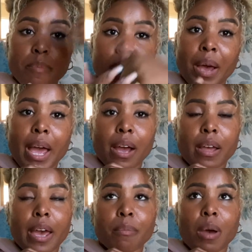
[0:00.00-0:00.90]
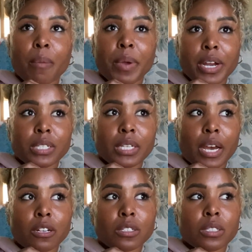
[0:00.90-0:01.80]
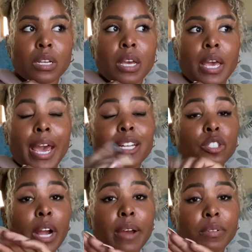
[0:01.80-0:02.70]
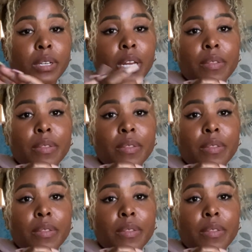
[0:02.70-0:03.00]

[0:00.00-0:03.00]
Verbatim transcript: my at my parents' house and traveling.